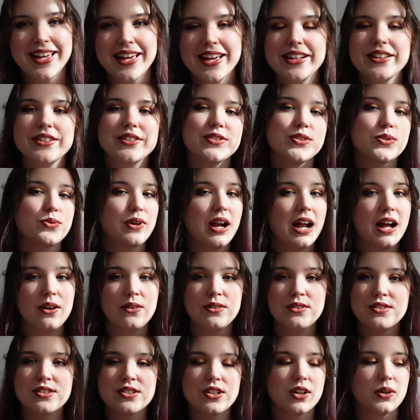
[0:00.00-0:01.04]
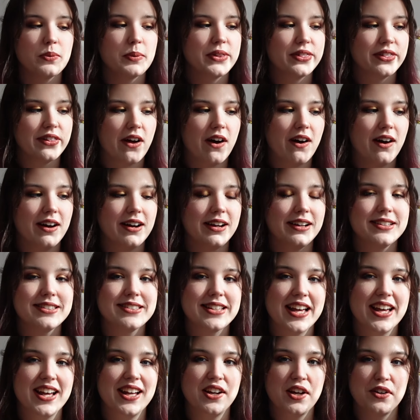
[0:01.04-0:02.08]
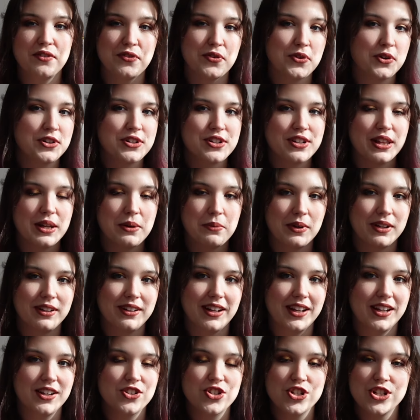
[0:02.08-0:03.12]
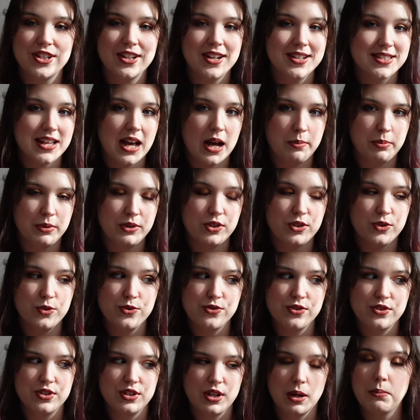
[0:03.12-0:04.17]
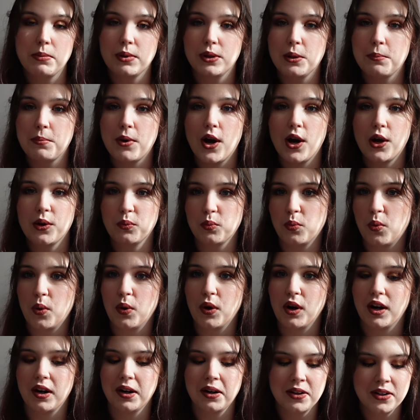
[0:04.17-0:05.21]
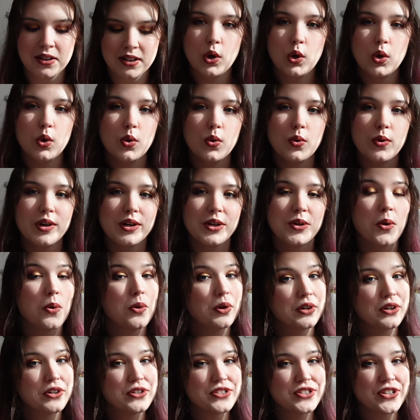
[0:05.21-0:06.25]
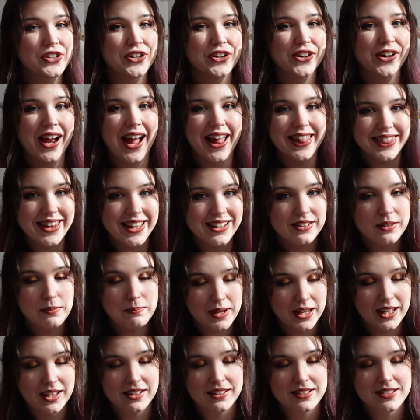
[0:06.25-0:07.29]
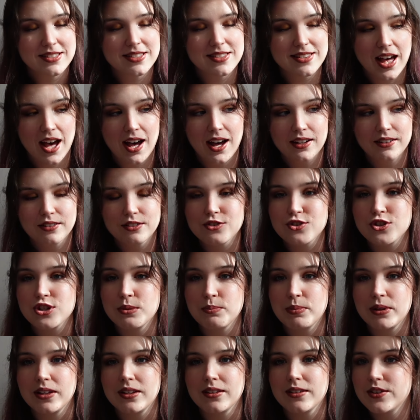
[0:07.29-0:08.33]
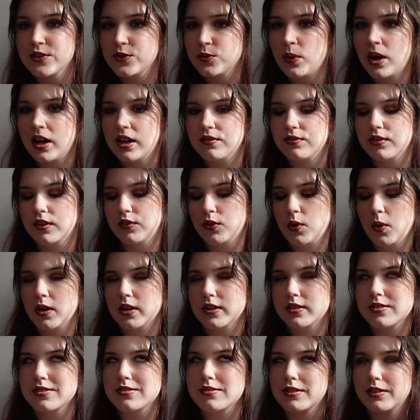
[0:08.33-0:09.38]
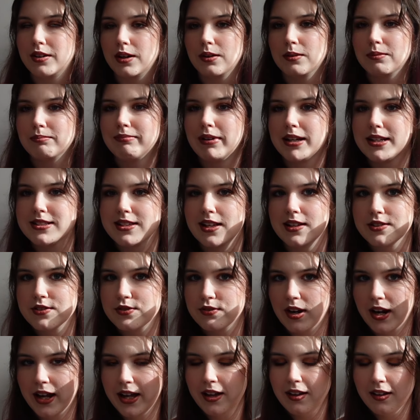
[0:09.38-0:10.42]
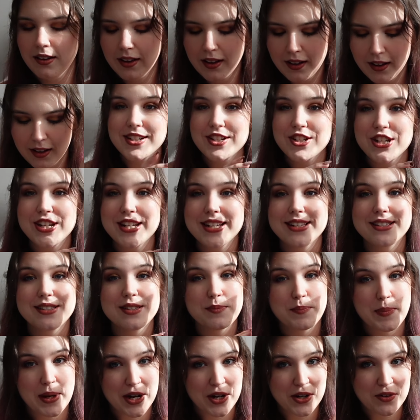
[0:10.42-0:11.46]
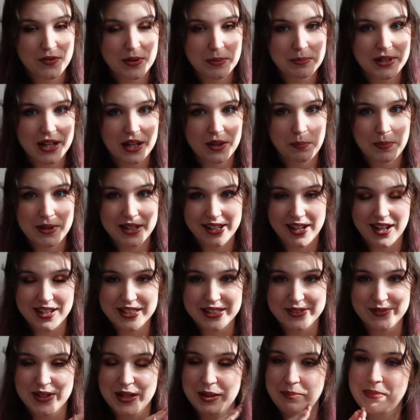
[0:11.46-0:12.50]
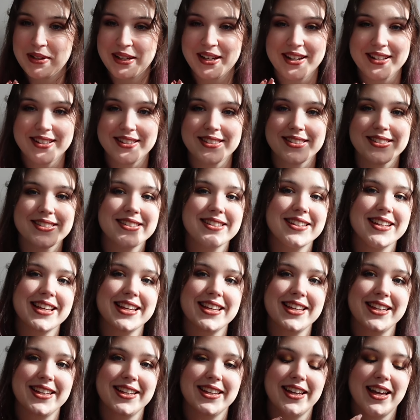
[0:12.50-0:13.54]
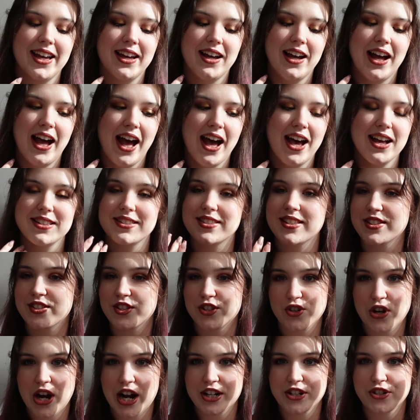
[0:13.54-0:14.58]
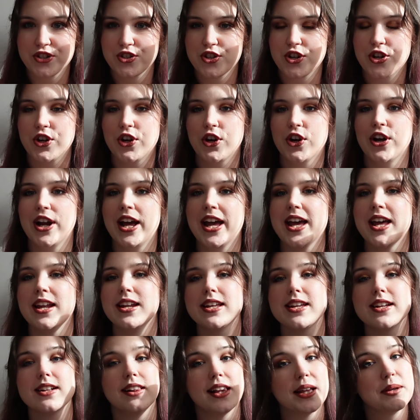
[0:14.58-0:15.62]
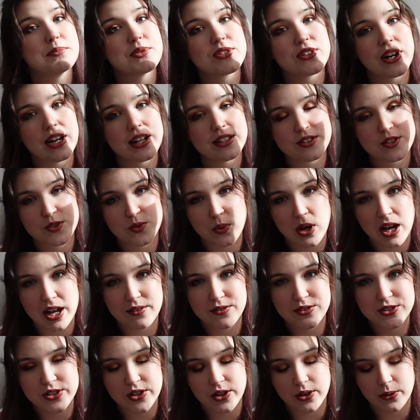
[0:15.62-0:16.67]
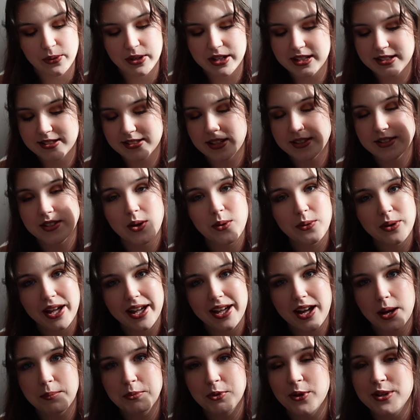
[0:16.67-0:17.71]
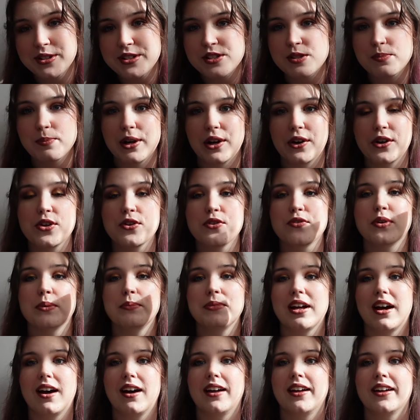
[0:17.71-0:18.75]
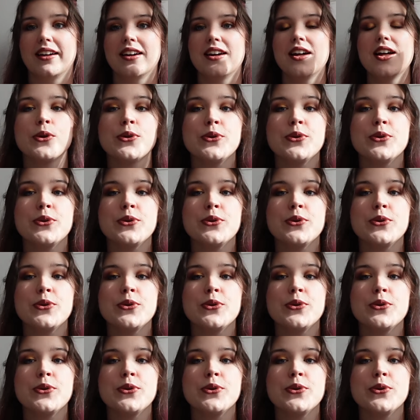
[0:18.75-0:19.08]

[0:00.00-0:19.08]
It surrounds her with loss, and unfortunately one day she does happen to stumble upon War, who corners her and then demands that she be his wife. Of course, you know, makes sense, right? She is spared from death because of it, because he has this attraction to her and he claims her as his wife, so he says, okay, I'm going to spare you from dying.